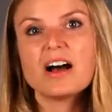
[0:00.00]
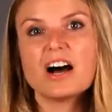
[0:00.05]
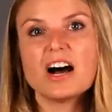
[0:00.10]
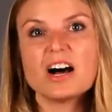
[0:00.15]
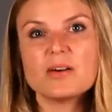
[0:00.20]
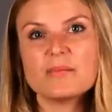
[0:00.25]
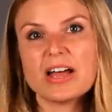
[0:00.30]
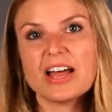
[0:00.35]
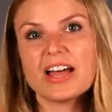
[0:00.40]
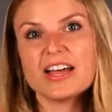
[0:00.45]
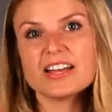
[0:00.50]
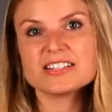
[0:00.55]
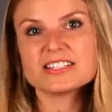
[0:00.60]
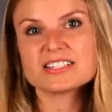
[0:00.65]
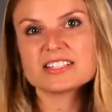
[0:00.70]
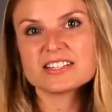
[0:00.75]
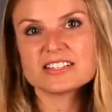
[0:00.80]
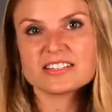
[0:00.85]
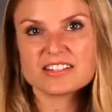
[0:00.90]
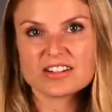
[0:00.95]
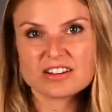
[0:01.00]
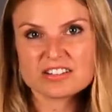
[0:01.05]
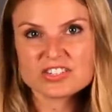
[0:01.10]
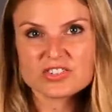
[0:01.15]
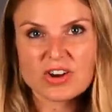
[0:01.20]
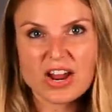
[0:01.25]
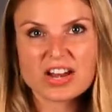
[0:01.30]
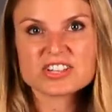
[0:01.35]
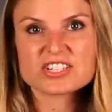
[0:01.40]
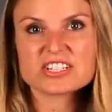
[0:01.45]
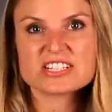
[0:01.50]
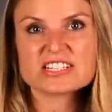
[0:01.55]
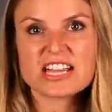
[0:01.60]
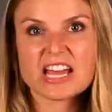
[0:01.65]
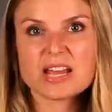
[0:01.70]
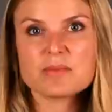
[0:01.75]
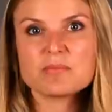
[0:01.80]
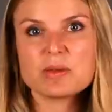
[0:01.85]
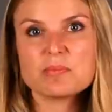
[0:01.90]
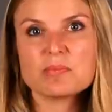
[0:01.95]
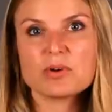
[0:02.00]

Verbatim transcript: um, and you know strategies can be